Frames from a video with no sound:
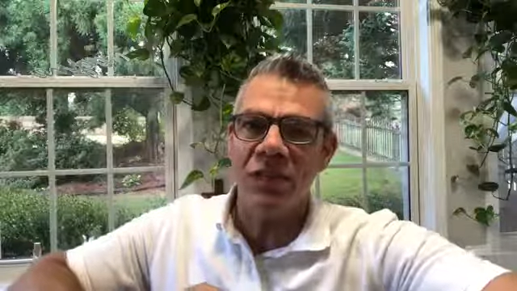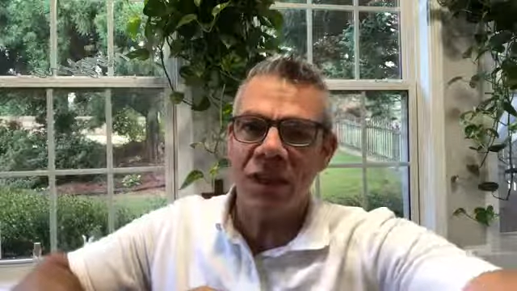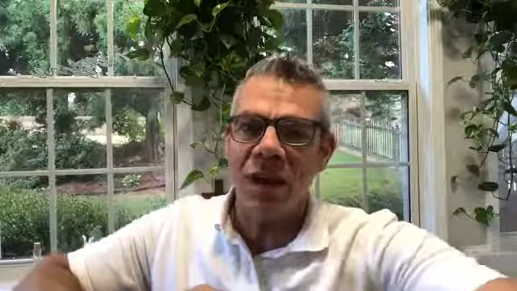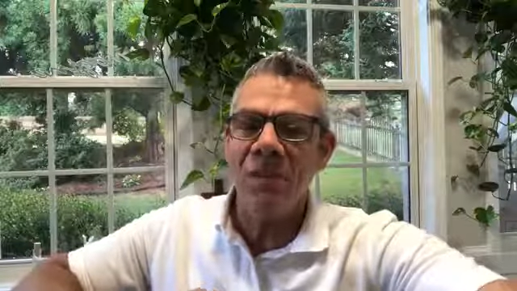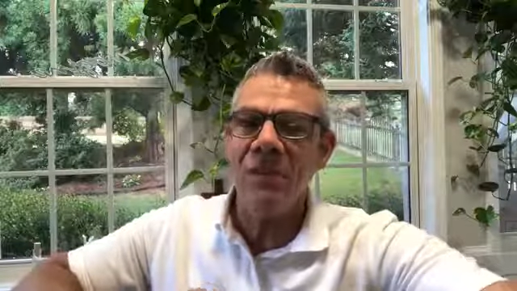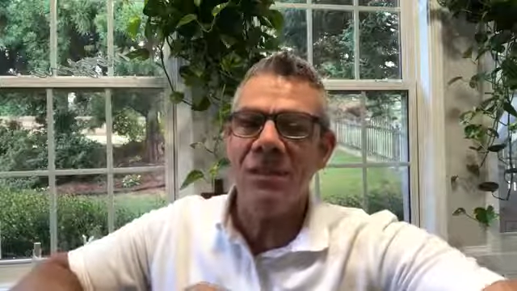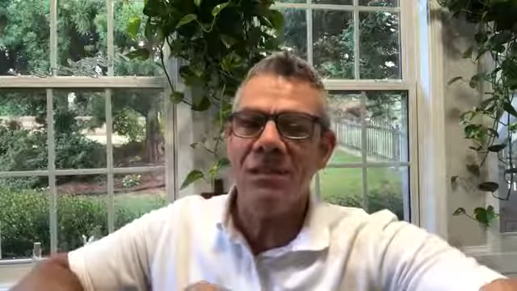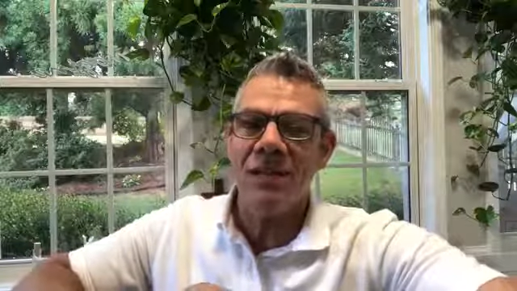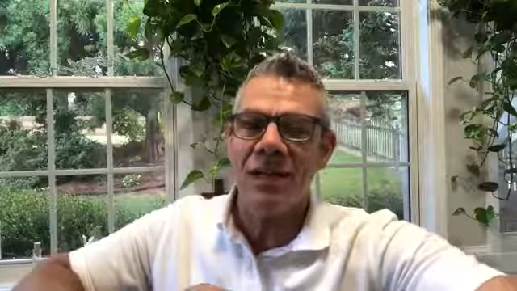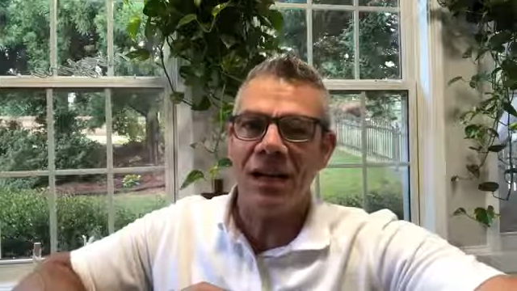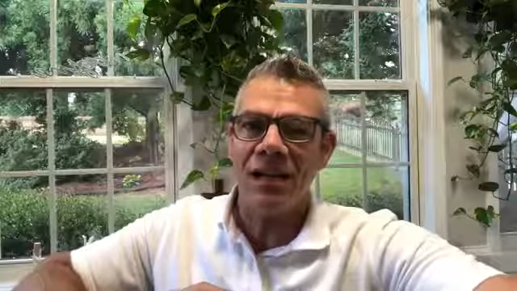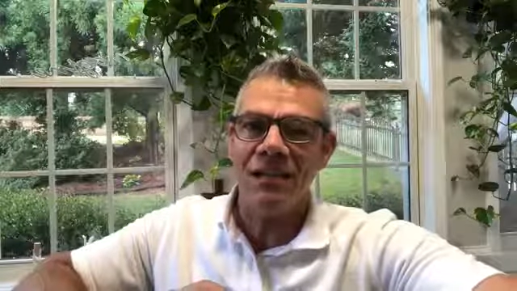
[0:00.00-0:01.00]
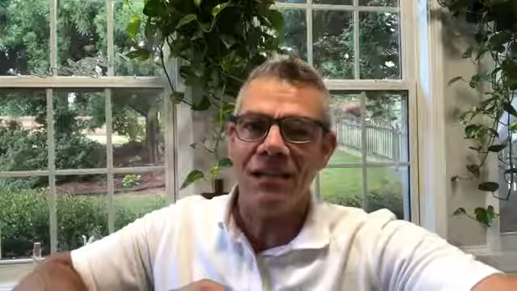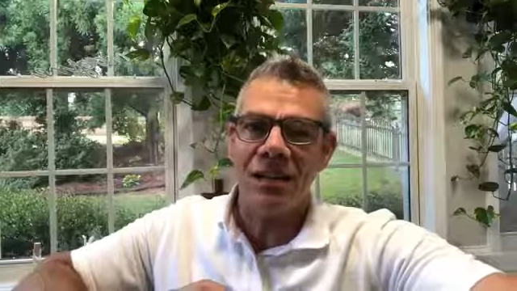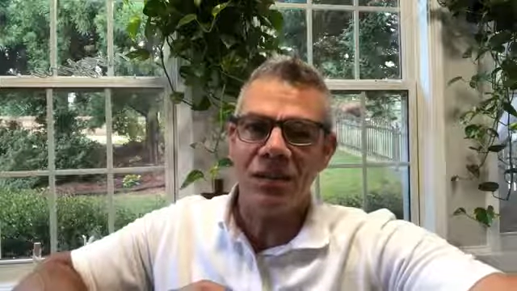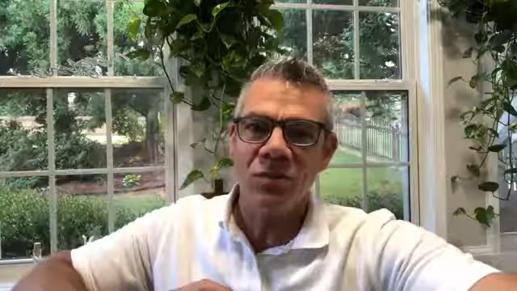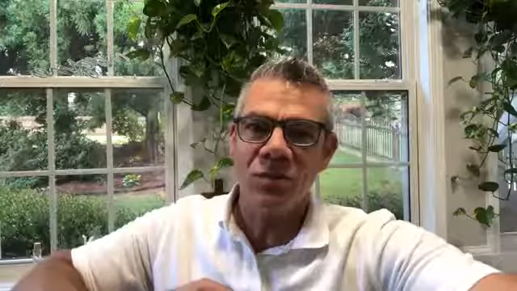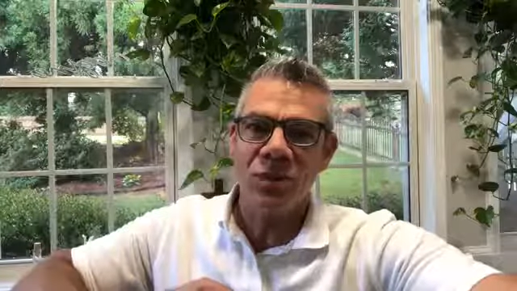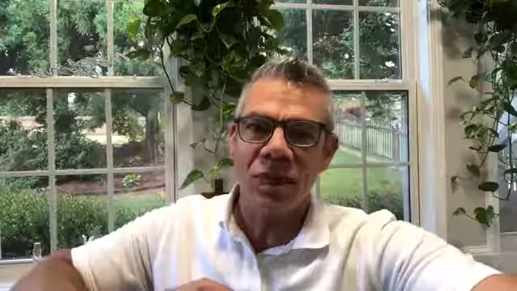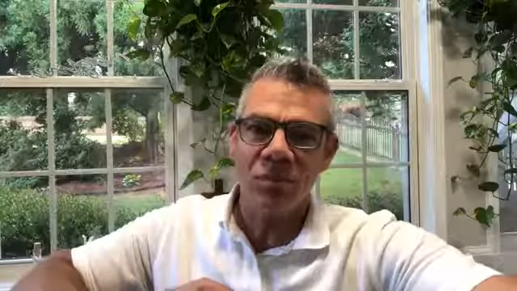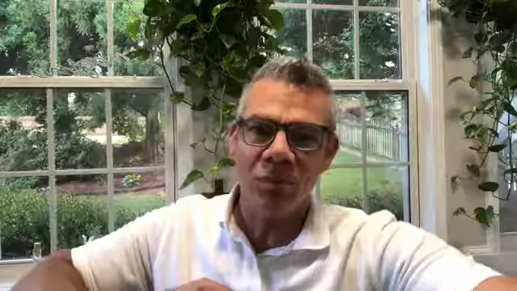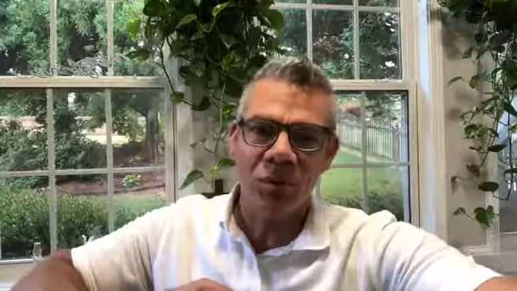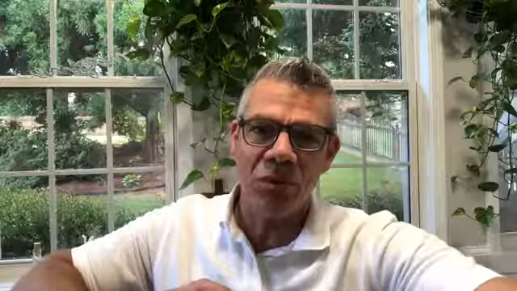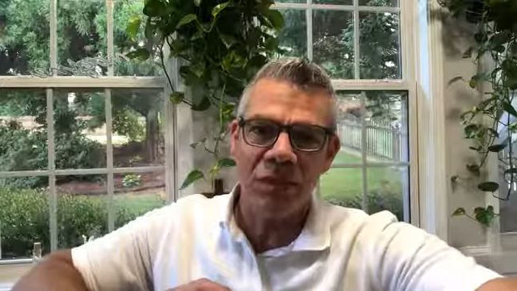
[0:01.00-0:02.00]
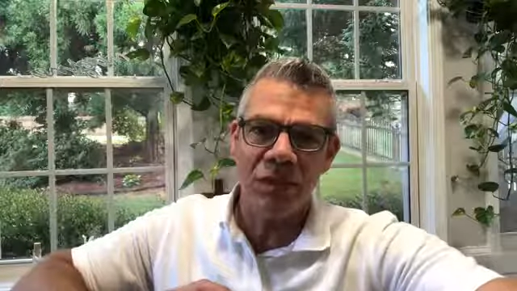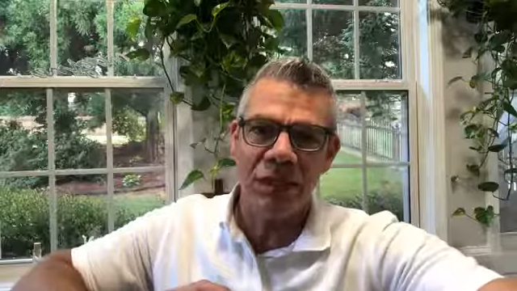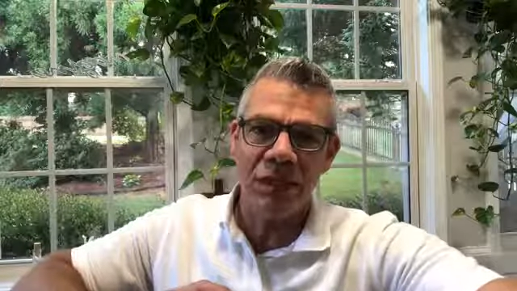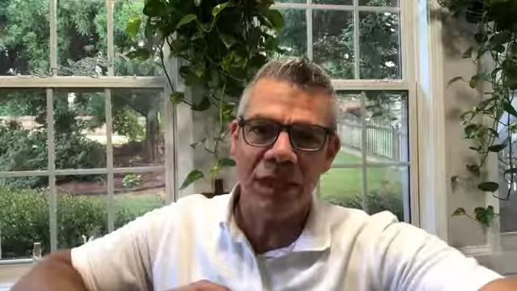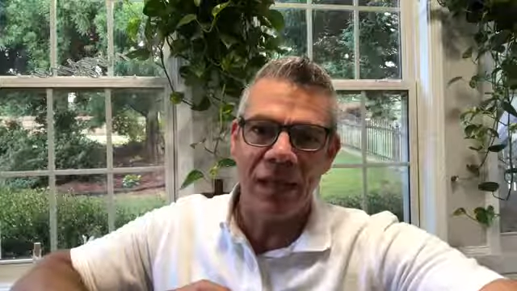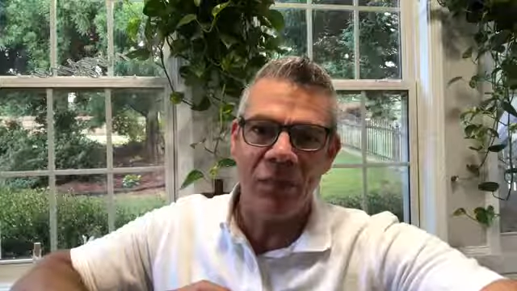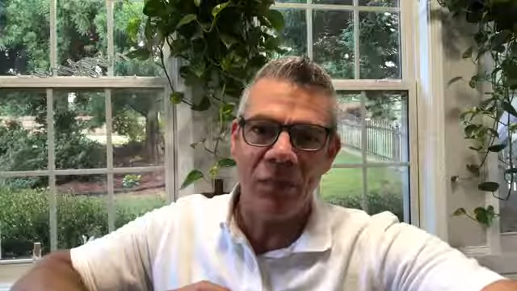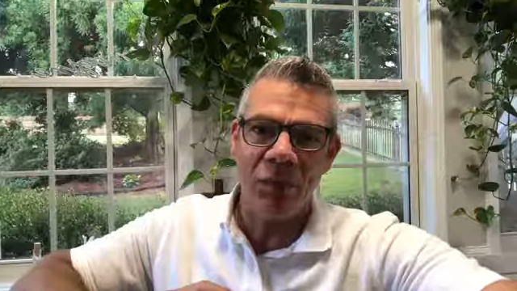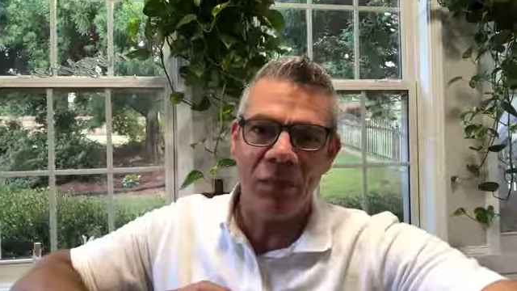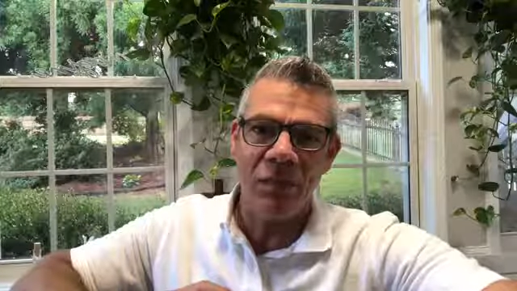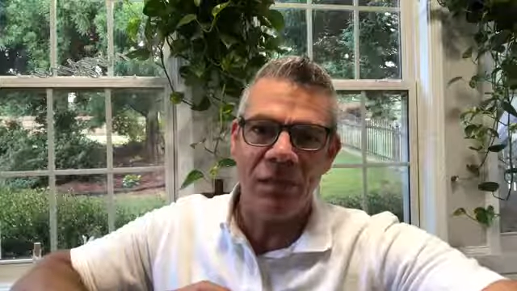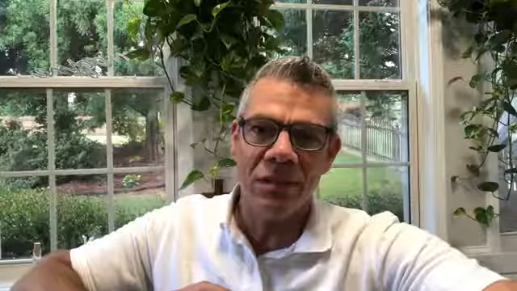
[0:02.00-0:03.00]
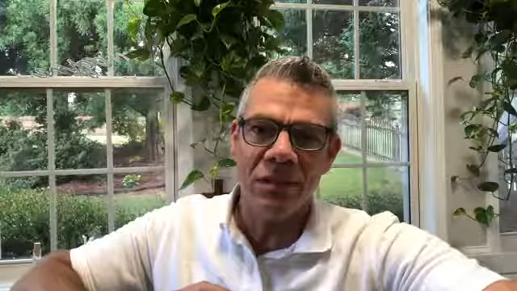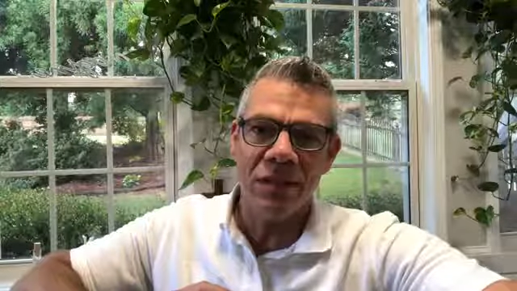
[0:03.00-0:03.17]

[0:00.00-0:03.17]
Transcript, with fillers: come into contact with that person in that moment.